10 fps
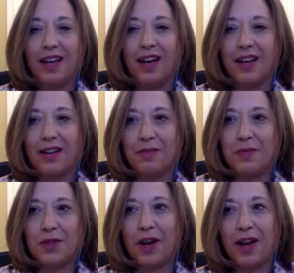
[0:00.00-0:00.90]

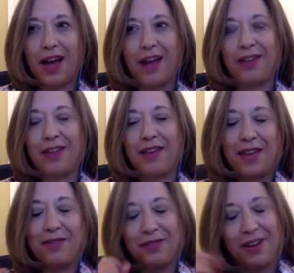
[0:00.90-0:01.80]
And
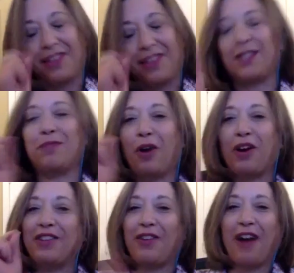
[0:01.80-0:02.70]
they got the spark
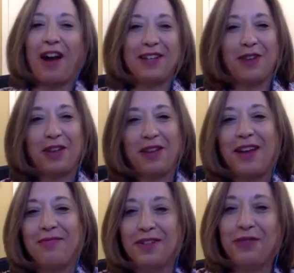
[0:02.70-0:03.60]
in their eye. So
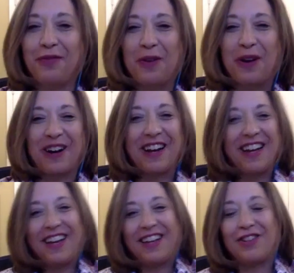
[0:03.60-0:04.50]
I look for,
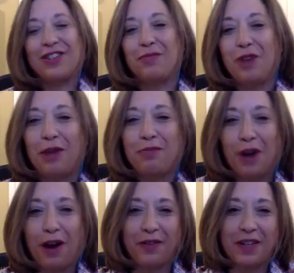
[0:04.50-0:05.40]
some
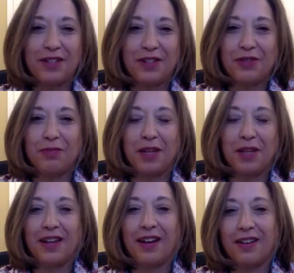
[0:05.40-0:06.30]
nonprofits to
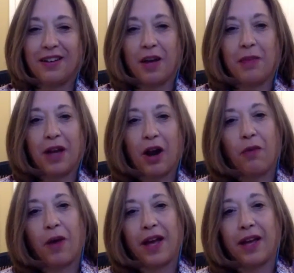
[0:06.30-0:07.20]
be coming our way.